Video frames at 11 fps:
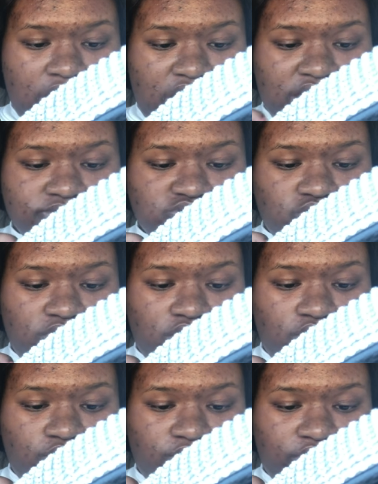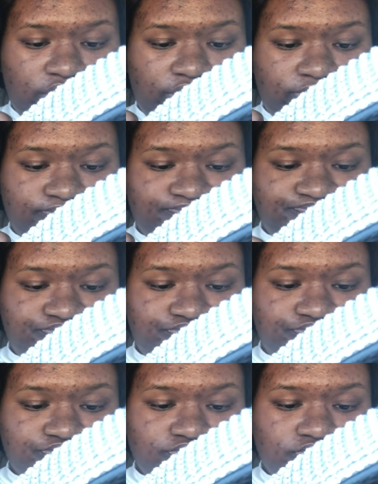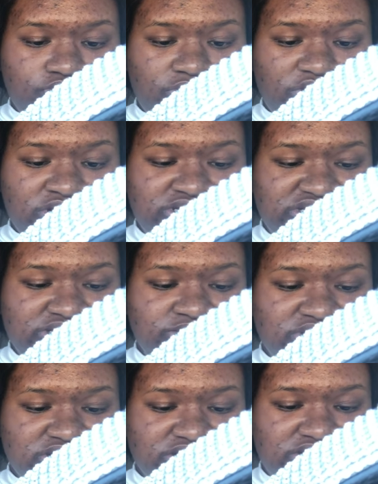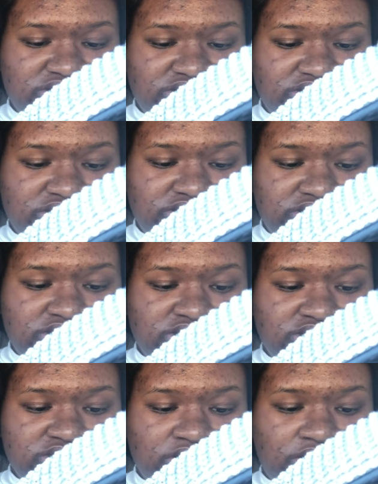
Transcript: It helps with odor, deep cleanse,